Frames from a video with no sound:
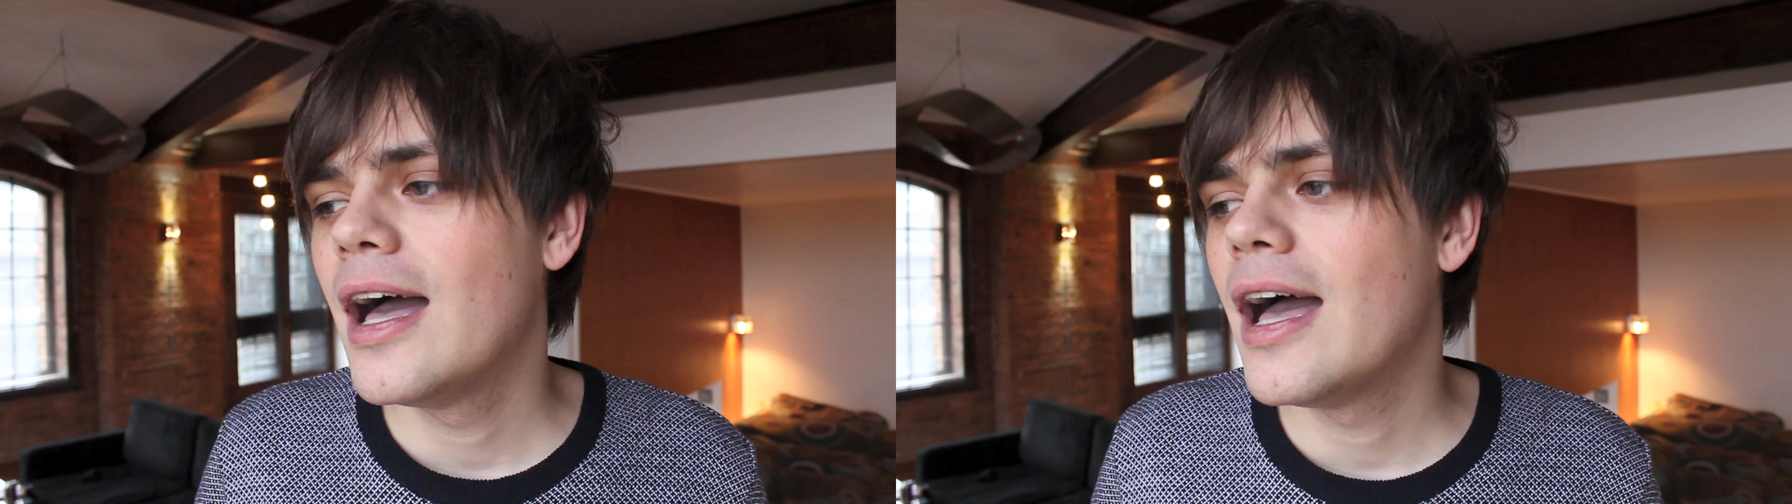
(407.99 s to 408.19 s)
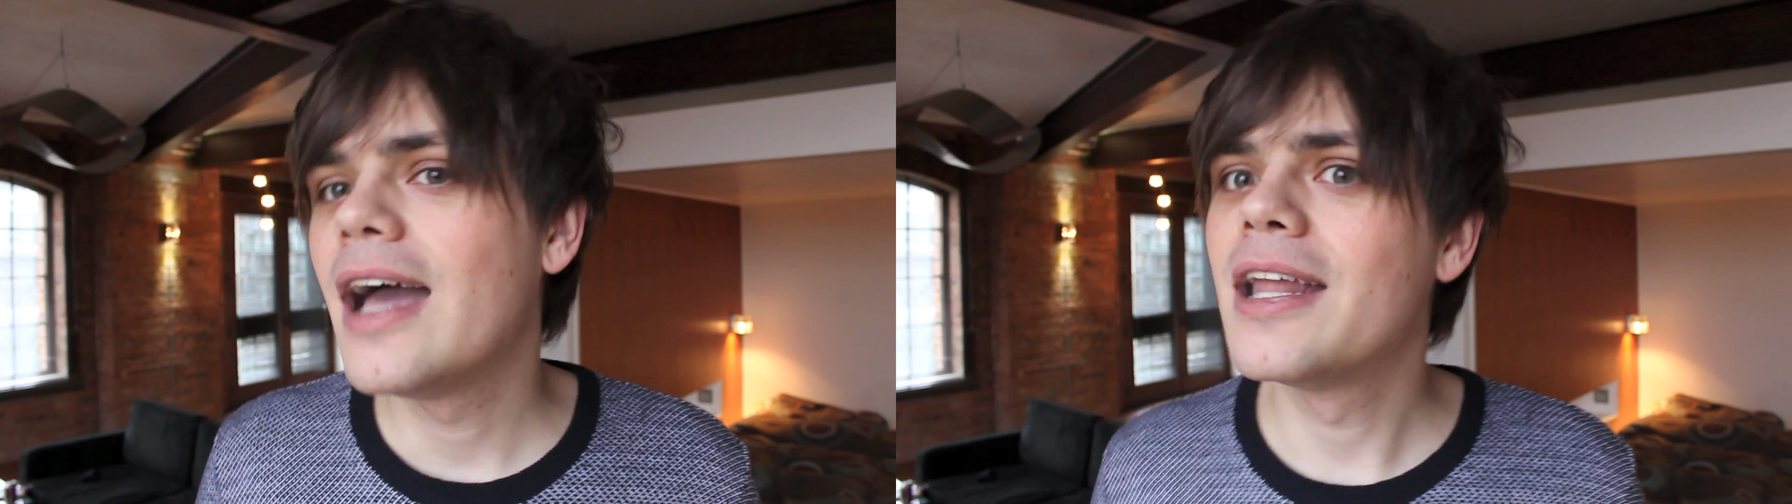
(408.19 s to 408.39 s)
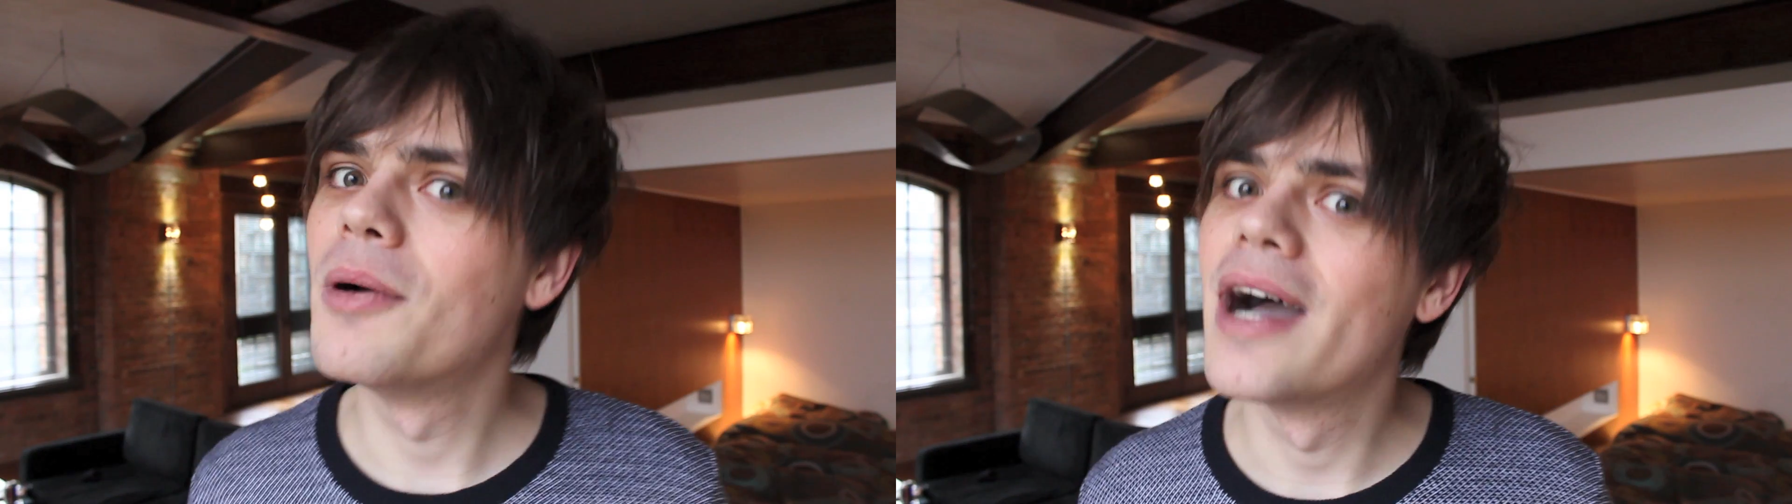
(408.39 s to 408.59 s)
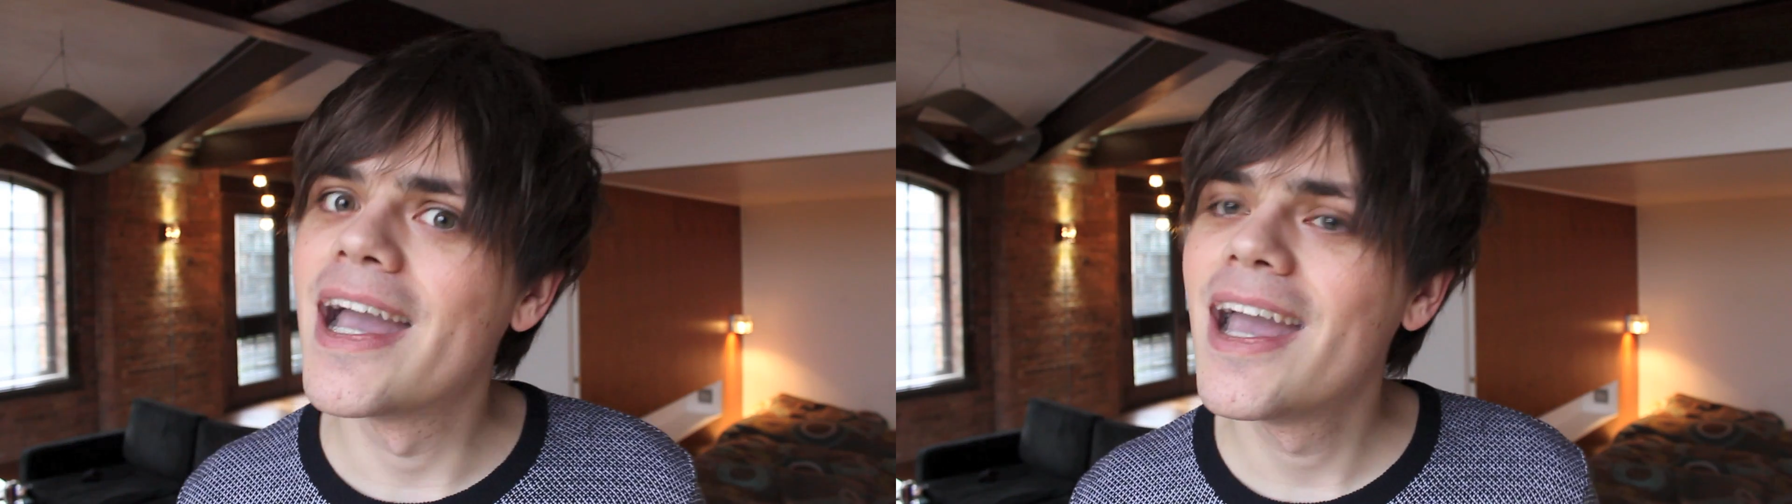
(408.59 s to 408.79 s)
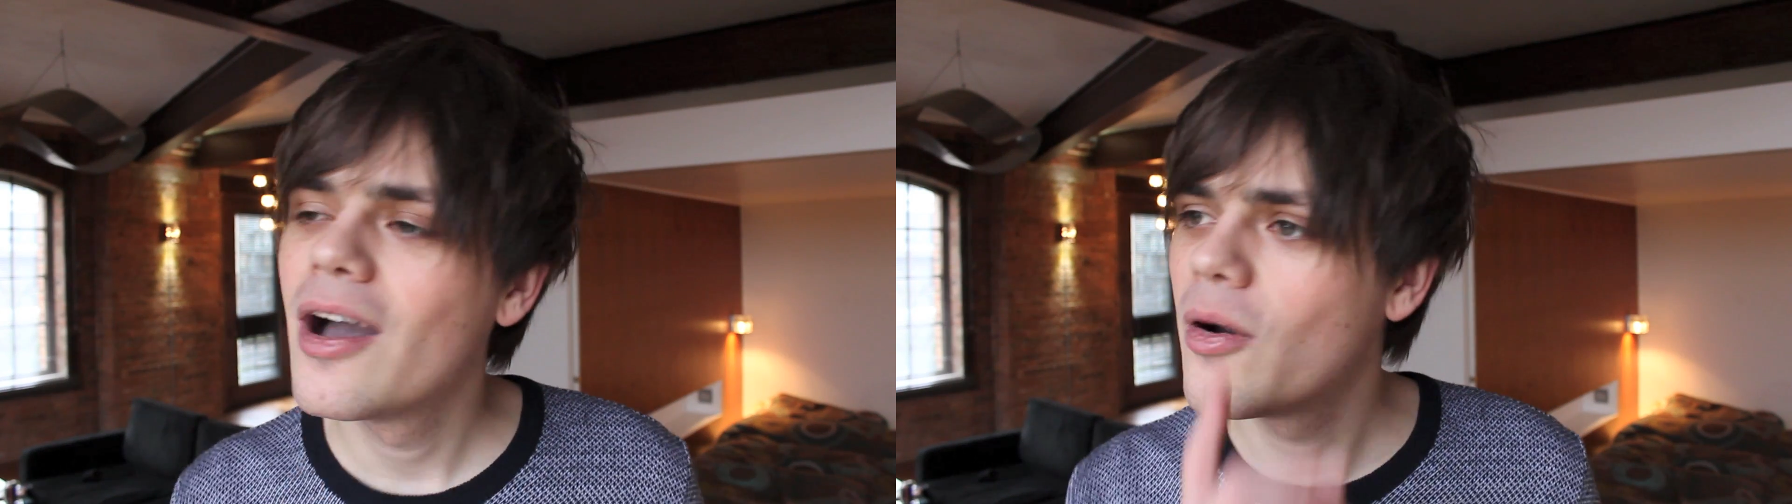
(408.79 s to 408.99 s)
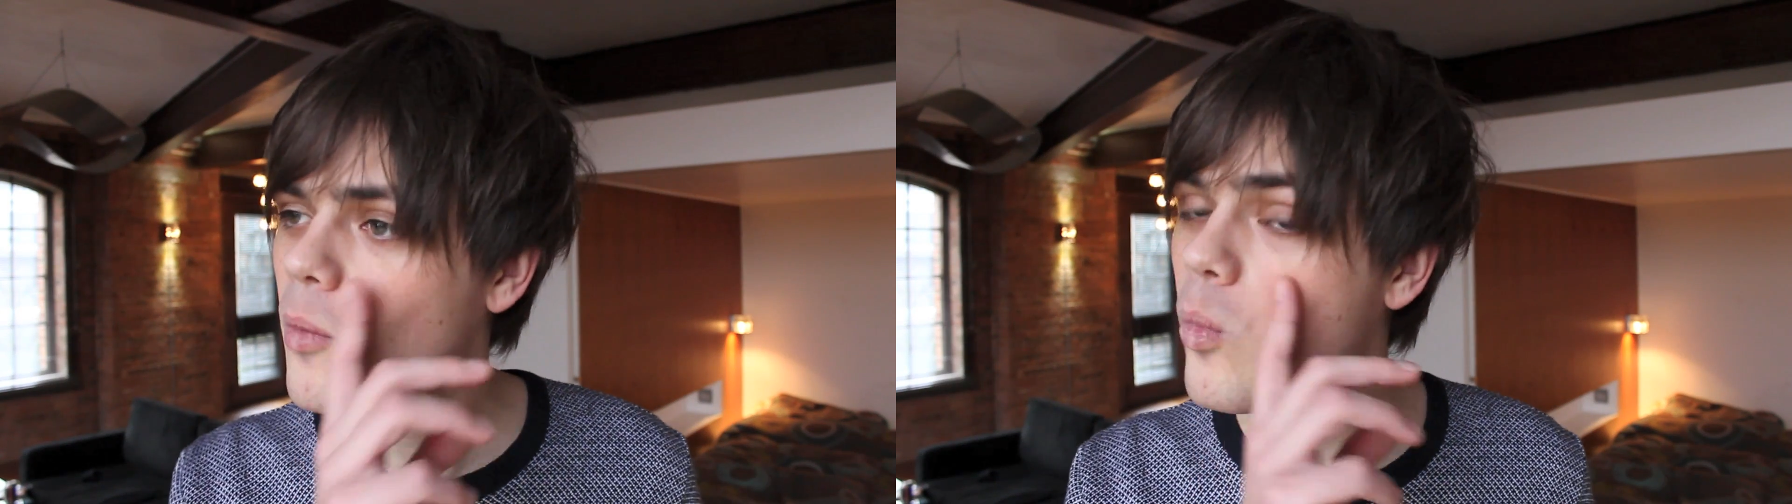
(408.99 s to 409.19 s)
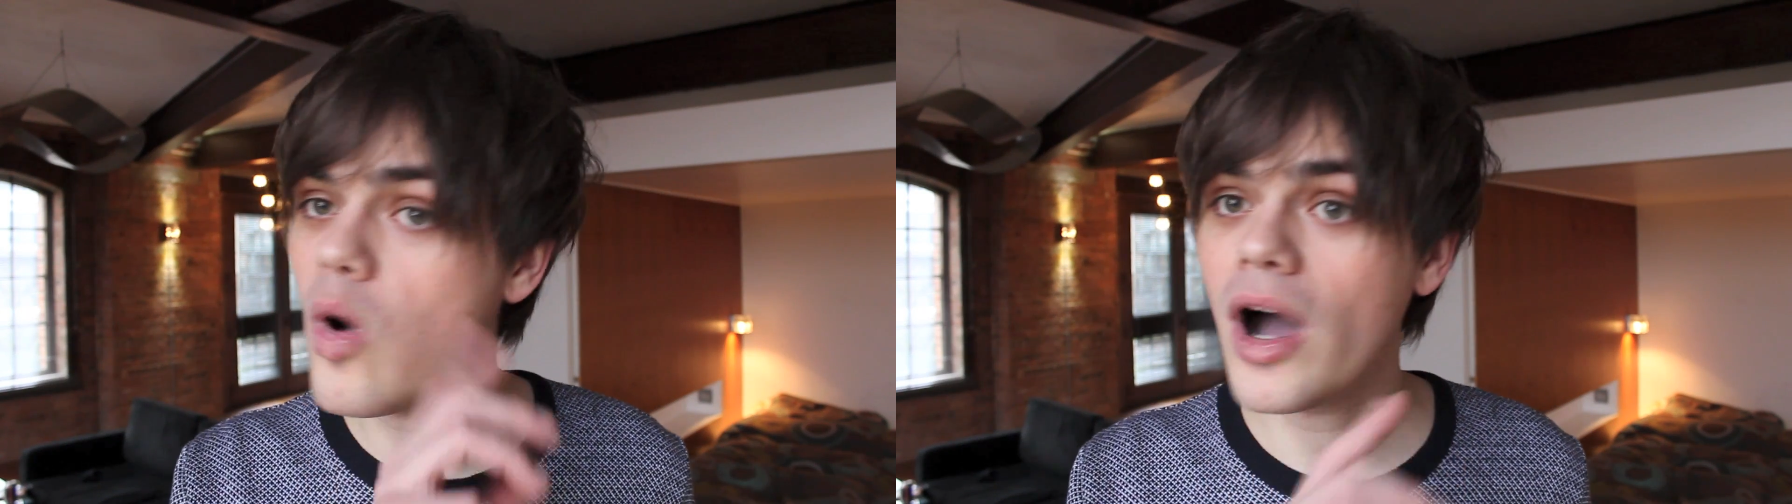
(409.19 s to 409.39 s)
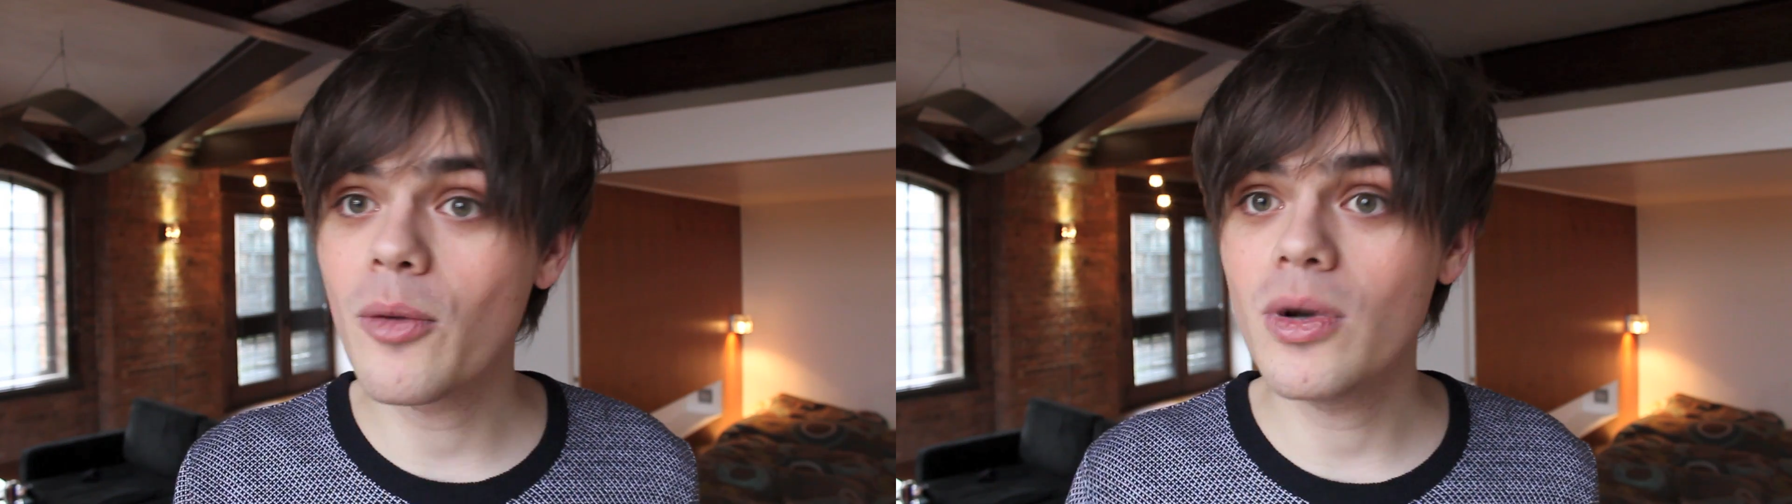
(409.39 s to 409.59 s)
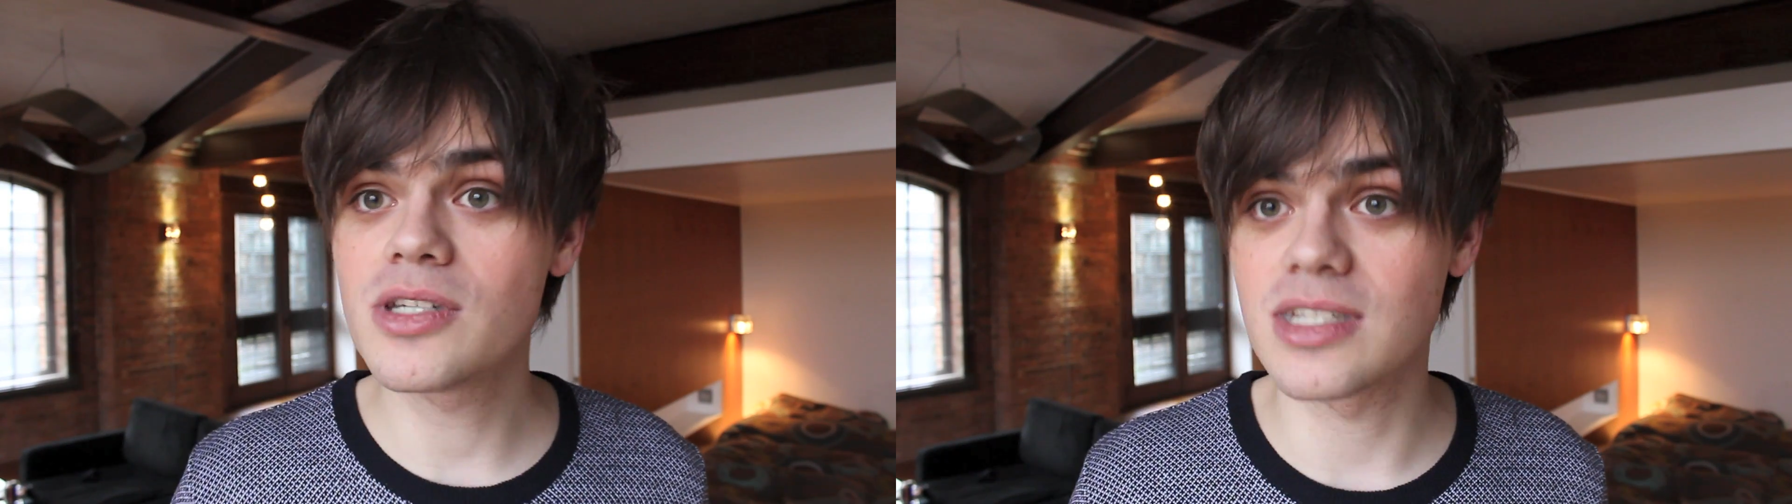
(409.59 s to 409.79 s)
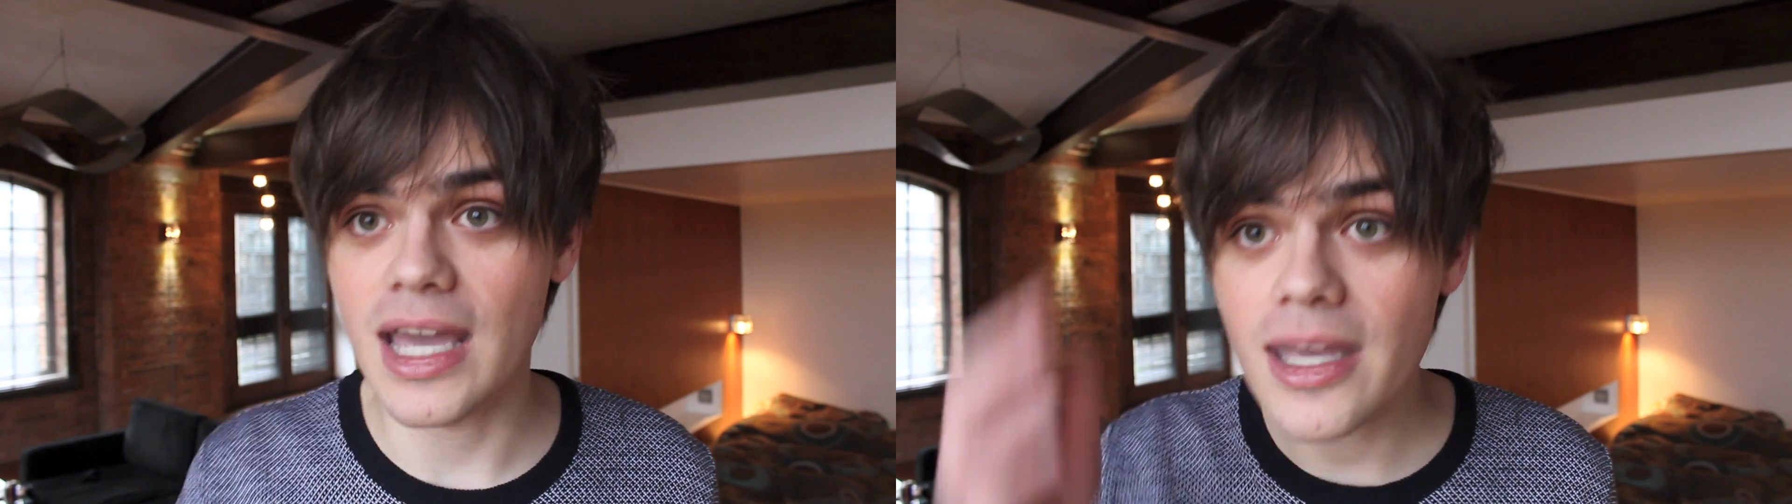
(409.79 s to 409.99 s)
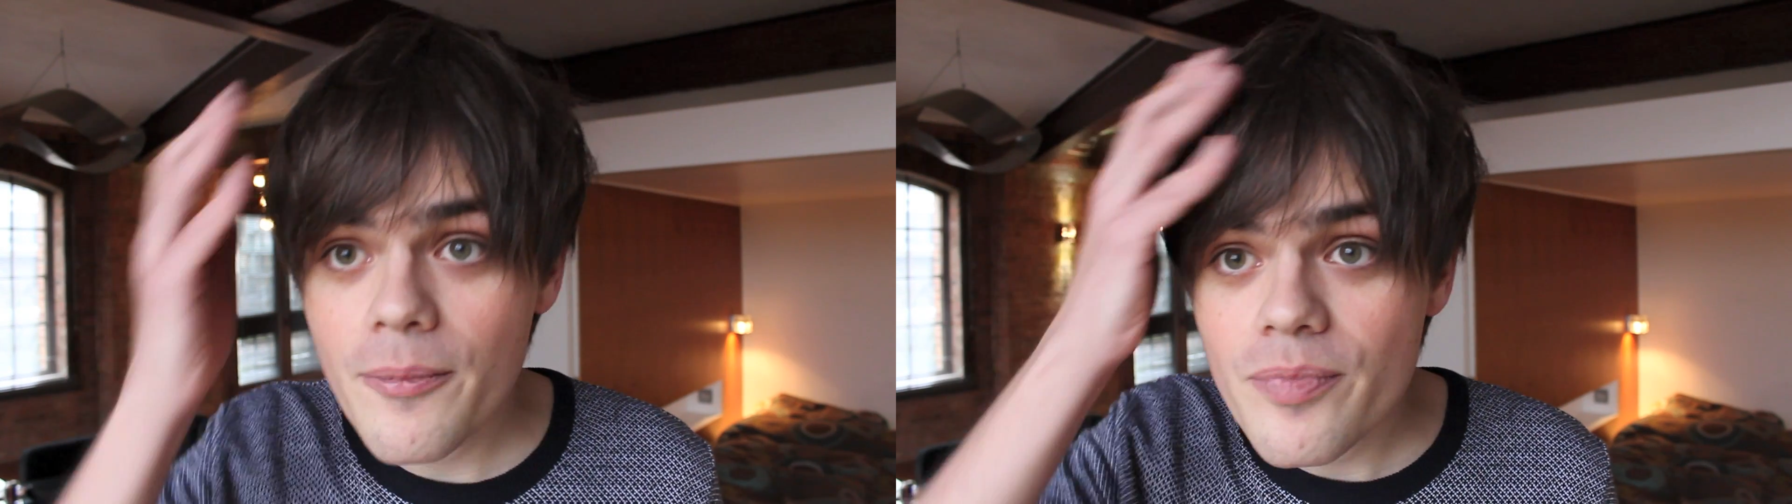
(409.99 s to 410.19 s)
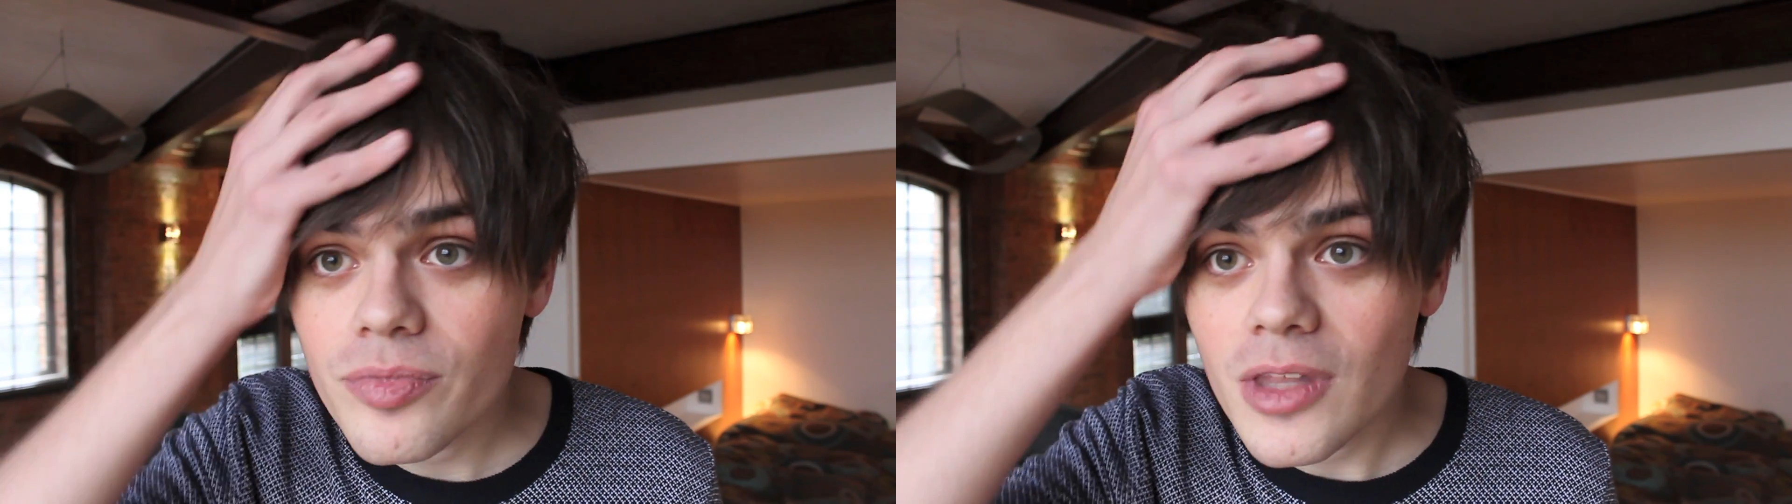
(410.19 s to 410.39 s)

Anyway, what I will say,